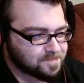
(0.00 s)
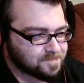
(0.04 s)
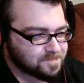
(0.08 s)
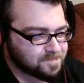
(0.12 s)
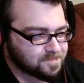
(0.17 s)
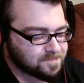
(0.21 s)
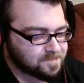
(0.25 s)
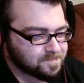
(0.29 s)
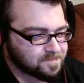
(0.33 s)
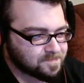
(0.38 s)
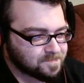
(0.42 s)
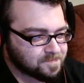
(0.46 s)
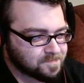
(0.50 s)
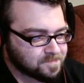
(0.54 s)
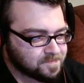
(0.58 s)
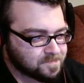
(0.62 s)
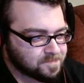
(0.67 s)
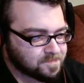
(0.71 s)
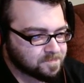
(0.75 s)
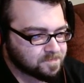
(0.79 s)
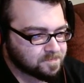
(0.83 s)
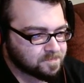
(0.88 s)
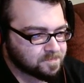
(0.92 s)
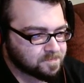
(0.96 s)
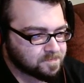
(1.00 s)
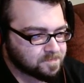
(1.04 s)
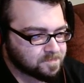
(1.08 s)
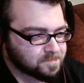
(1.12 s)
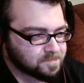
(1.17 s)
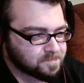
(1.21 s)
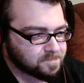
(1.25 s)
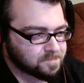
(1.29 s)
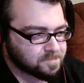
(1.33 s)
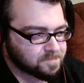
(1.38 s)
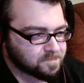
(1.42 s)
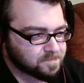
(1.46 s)

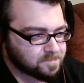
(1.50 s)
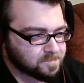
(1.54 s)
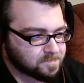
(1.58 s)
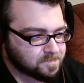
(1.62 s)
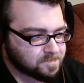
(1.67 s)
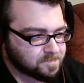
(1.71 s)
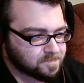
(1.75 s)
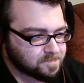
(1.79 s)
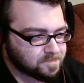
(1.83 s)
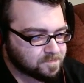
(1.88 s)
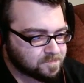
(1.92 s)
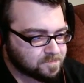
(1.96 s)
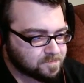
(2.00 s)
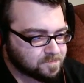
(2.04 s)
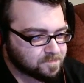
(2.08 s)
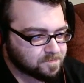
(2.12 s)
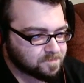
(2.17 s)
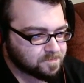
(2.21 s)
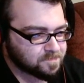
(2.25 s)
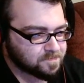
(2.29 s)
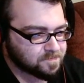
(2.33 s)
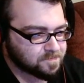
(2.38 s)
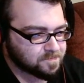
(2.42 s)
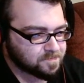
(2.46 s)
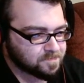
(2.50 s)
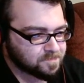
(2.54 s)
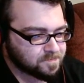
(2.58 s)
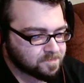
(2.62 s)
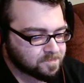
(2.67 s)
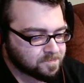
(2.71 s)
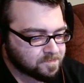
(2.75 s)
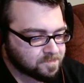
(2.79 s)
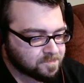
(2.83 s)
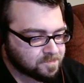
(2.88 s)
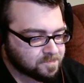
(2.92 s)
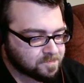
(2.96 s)

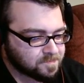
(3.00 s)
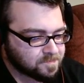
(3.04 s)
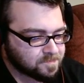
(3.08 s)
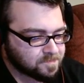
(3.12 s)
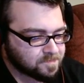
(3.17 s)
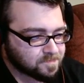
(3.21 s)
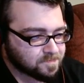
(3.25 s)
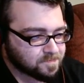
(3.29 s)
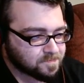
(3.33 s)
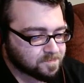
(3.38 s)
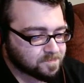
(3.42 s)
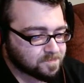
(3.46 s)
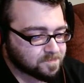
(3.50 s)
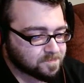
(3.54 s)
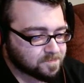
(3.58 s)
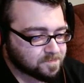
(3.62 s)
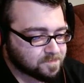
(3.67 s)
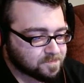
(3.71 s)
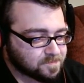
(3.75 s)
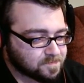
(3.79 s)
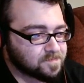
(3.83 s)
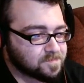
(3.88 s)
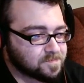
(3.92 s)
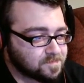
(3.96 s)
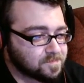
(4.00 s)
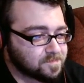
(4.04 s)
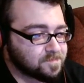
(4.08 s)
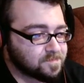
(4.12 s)
[no speech]